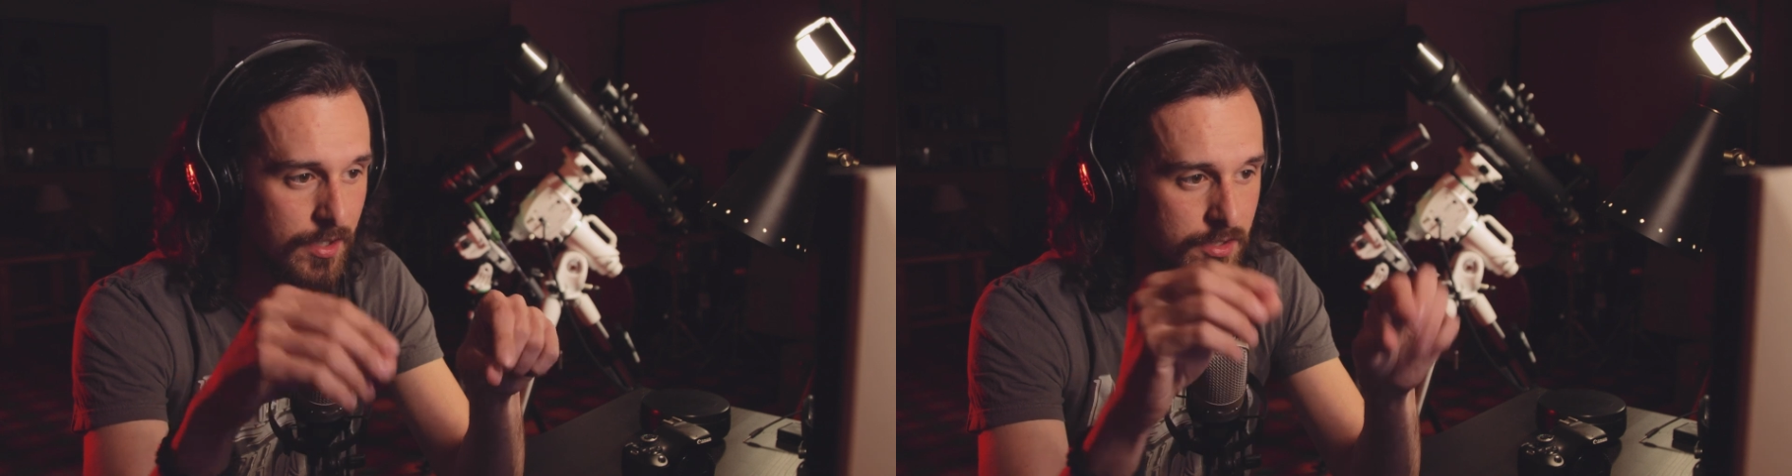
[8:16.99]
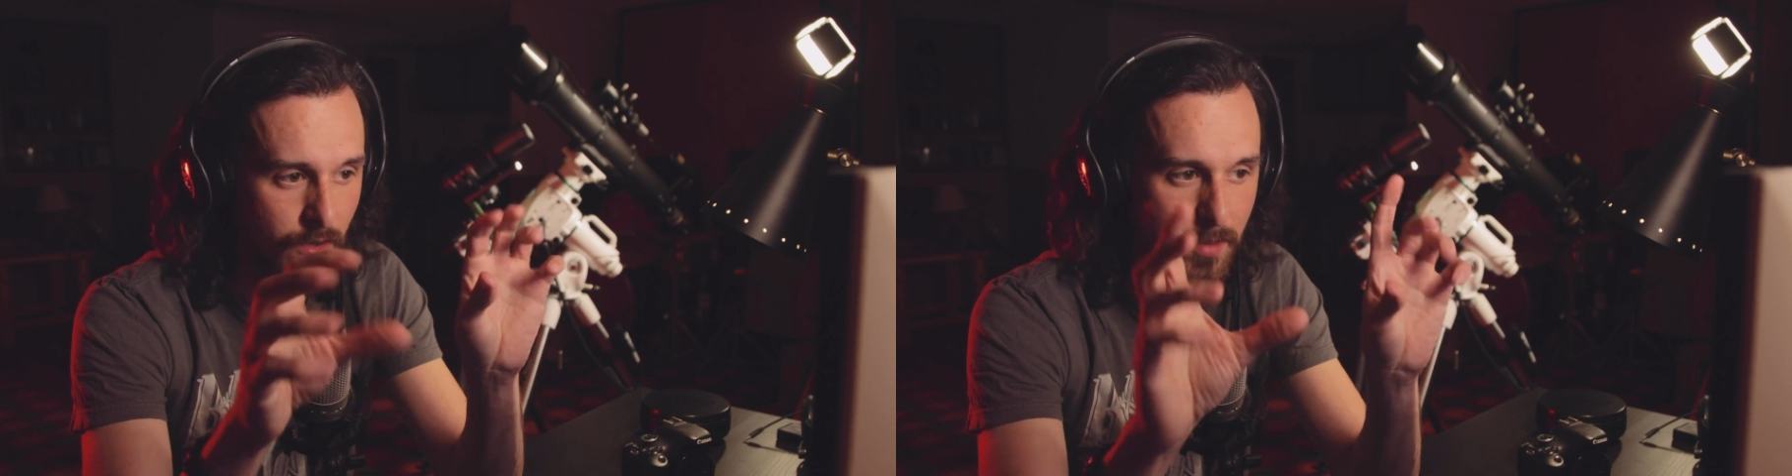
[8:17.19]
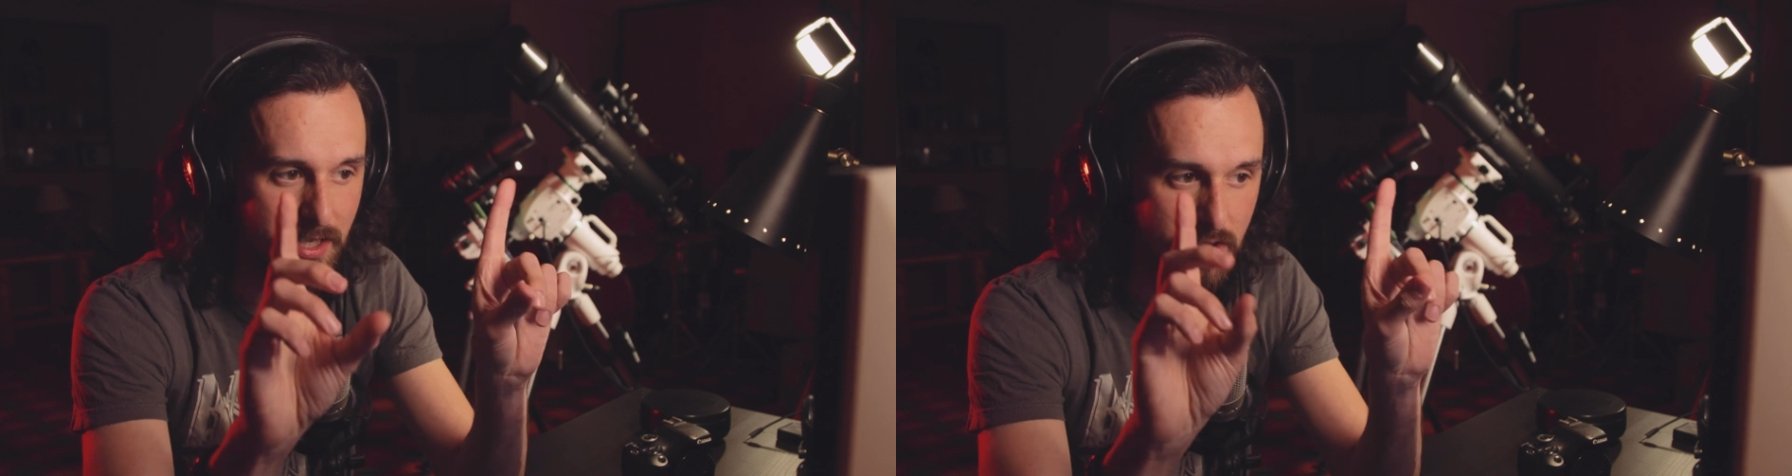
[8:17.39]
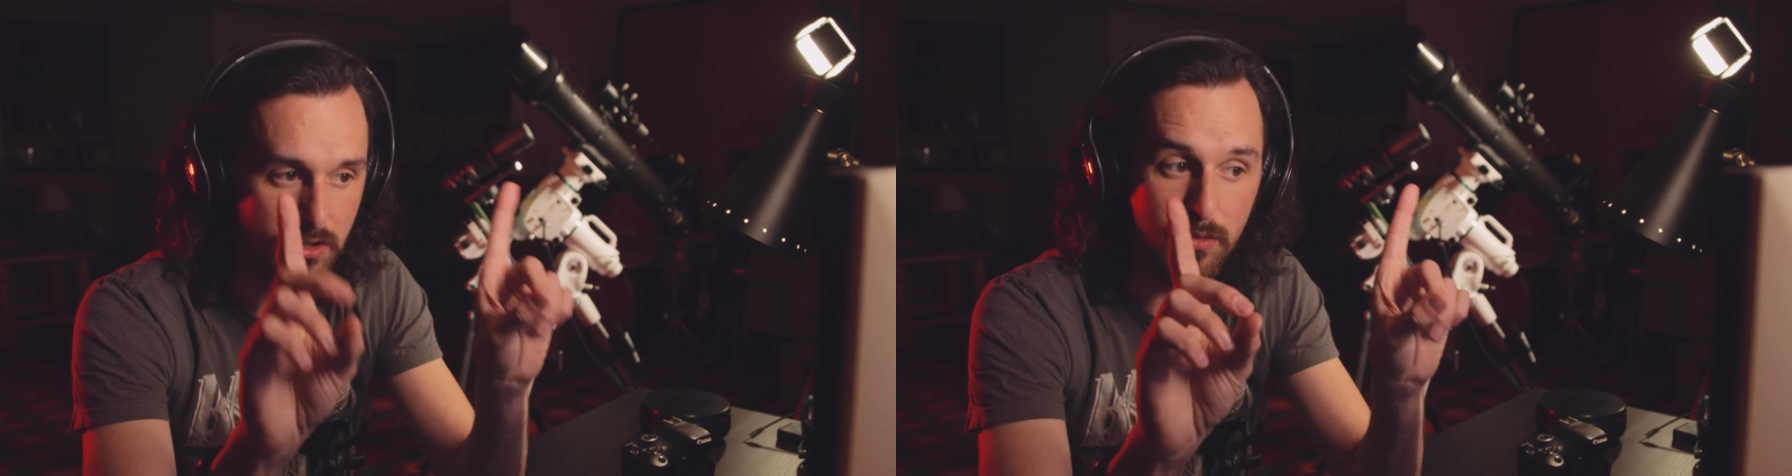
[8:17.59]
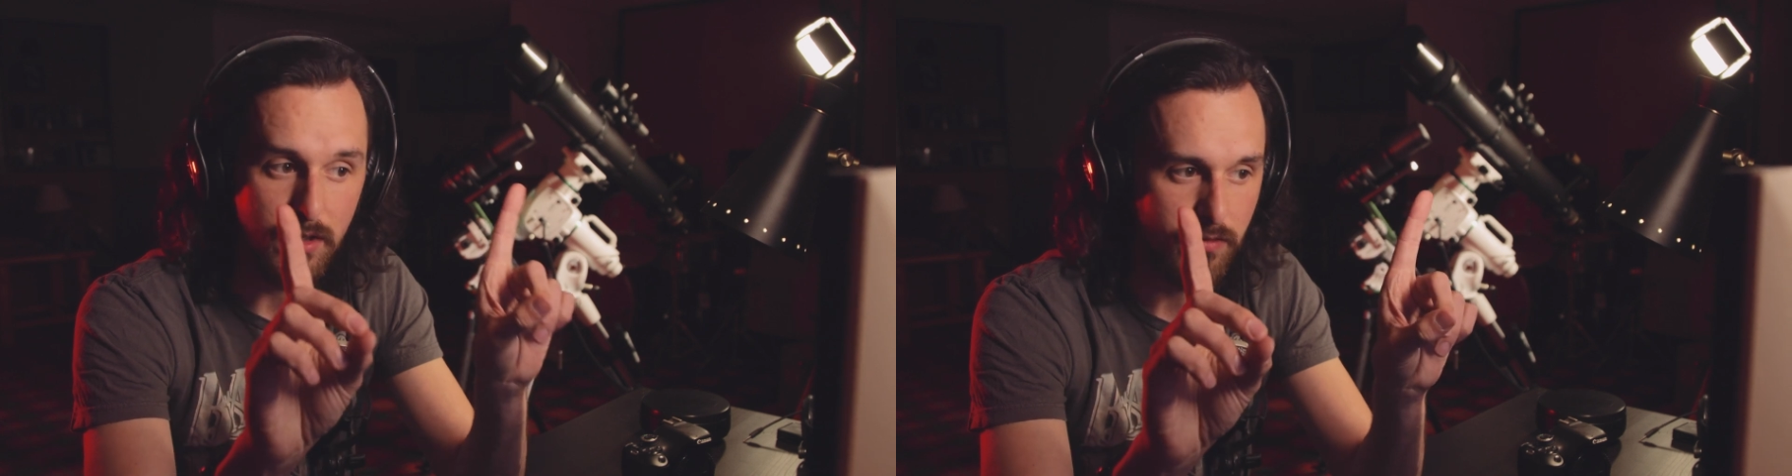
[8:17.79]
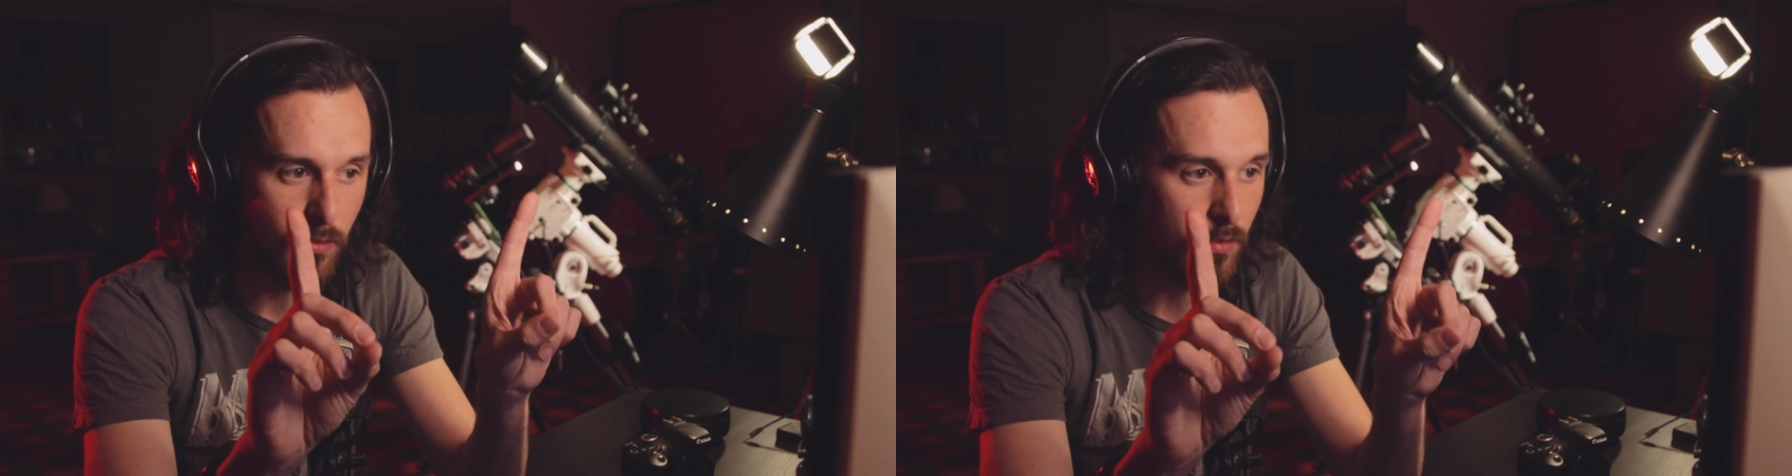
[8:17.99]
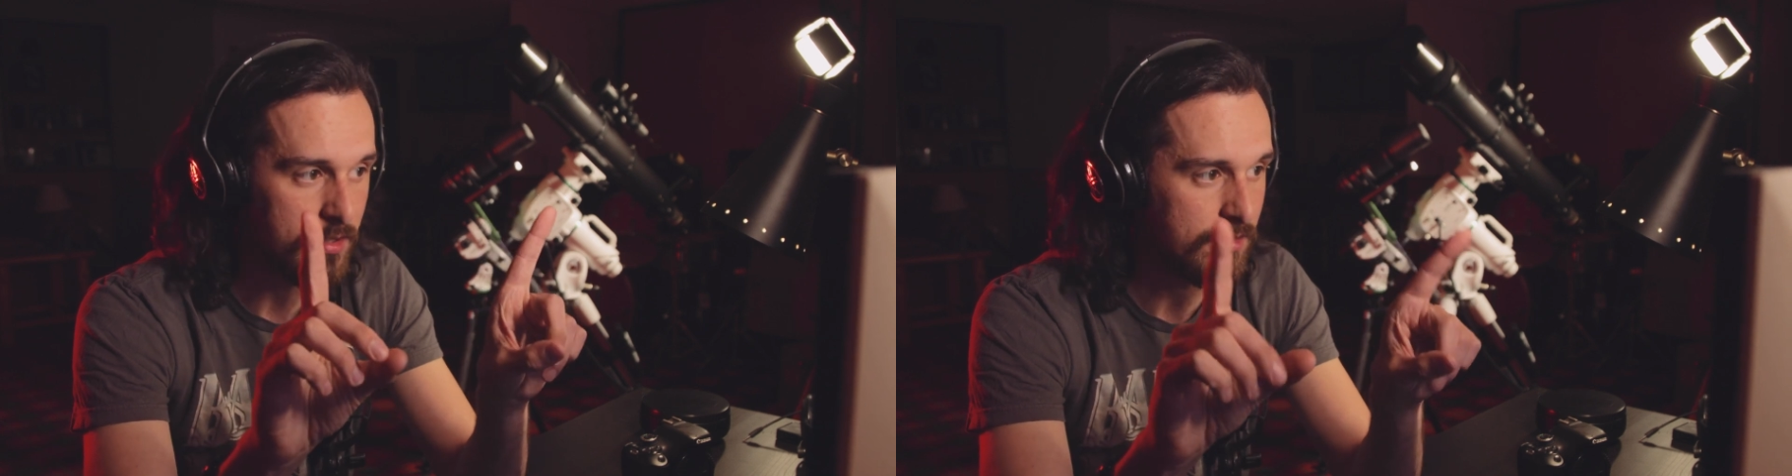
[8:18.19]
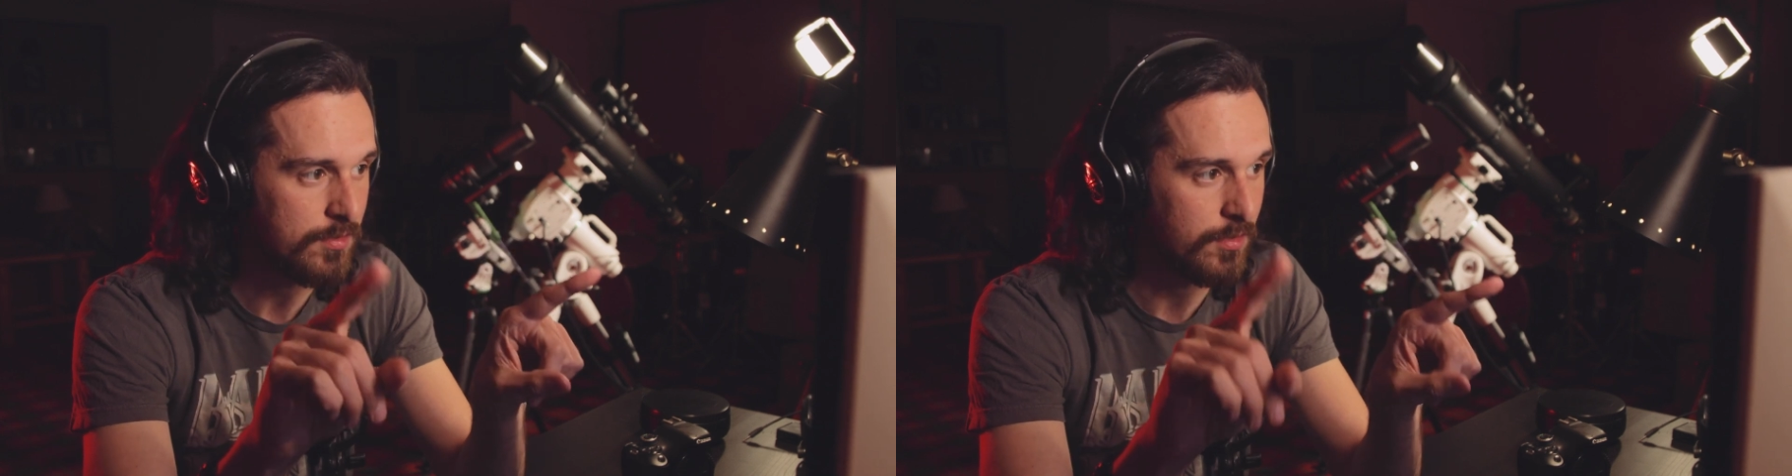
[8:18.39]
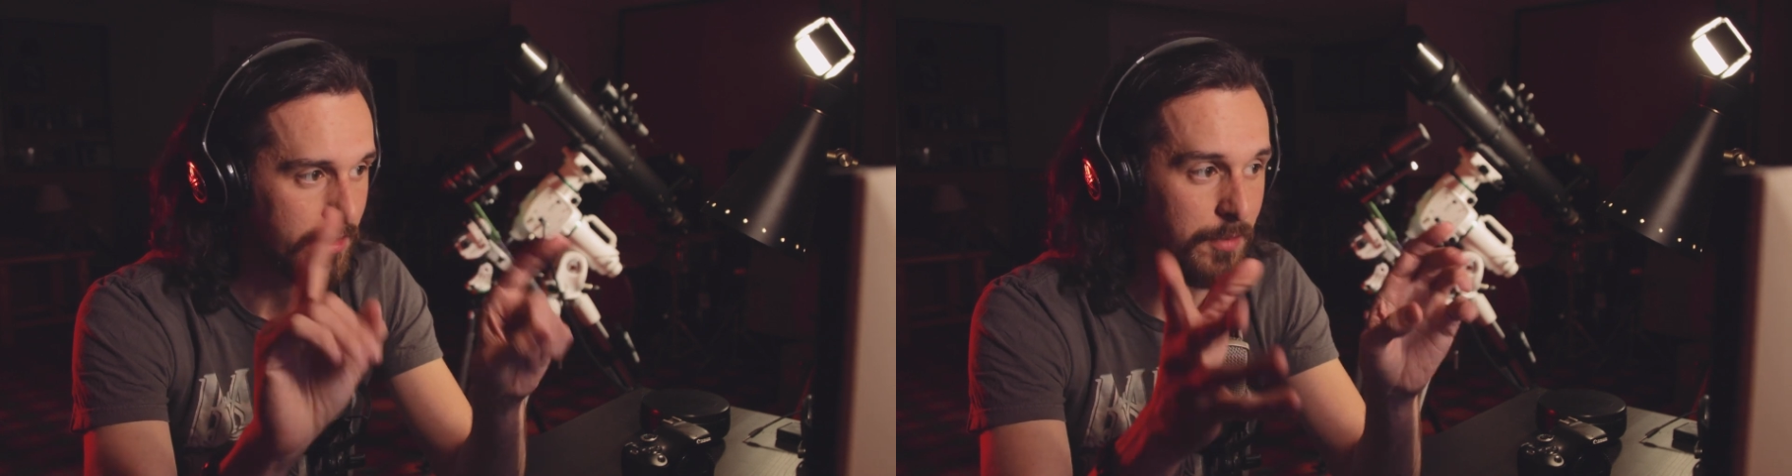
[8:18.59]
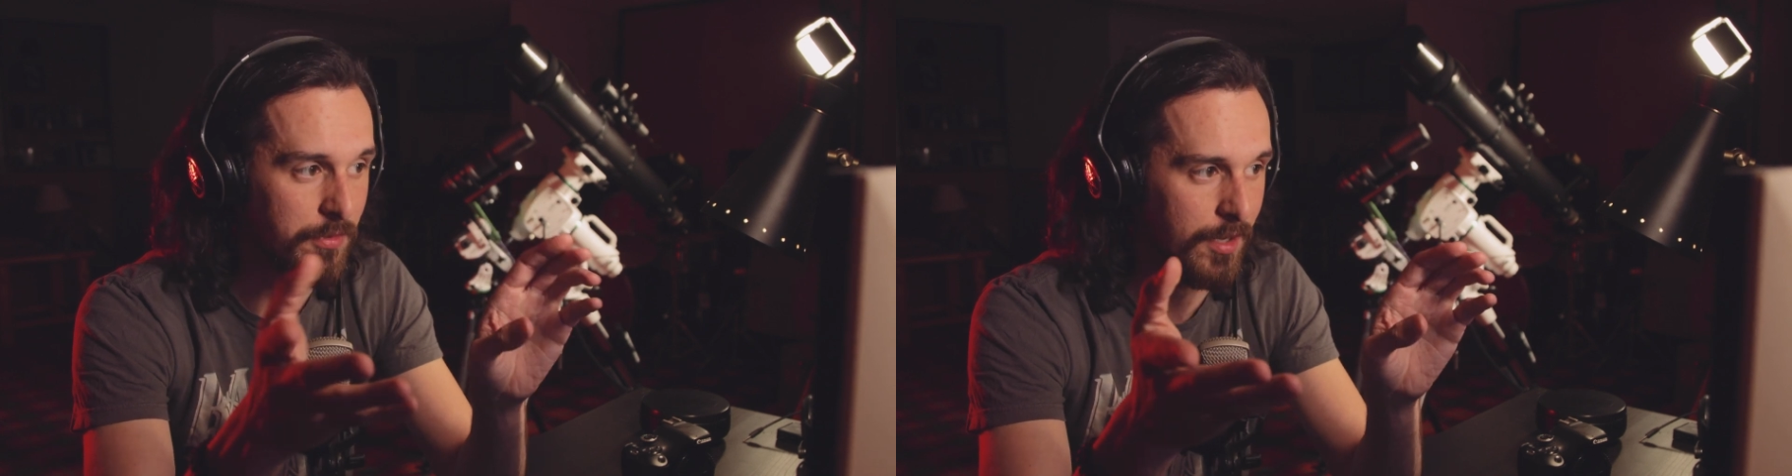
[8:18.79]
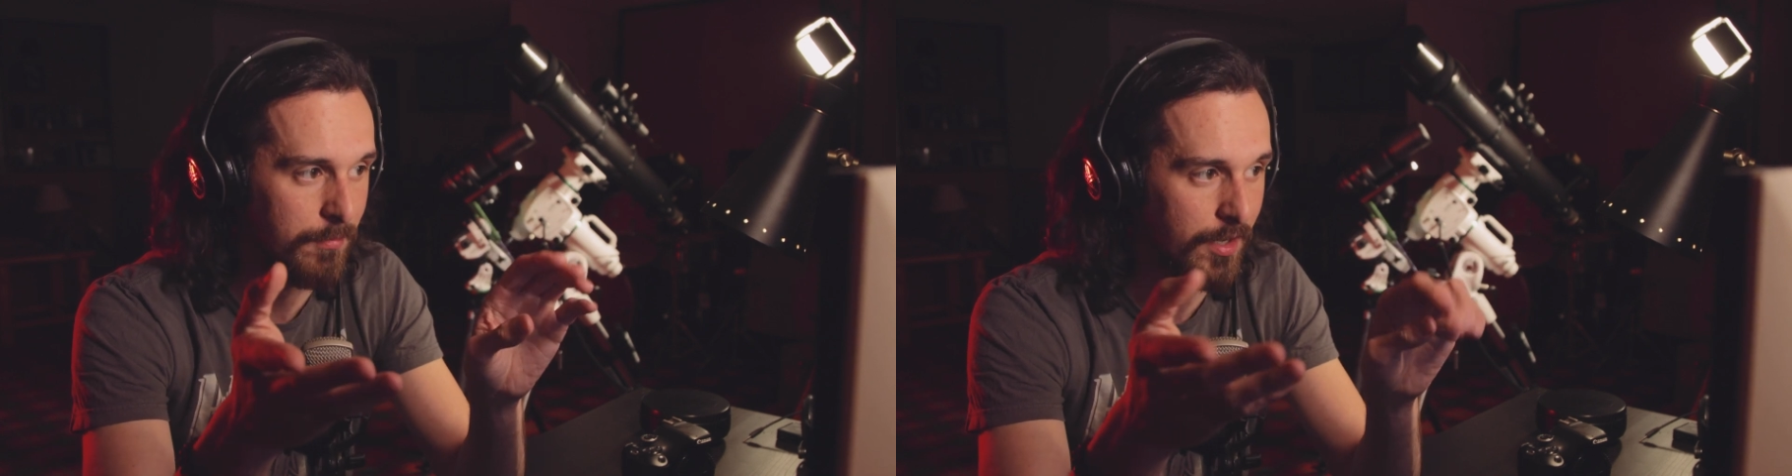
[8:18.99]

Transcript: So I made 2 different ones, so keep that in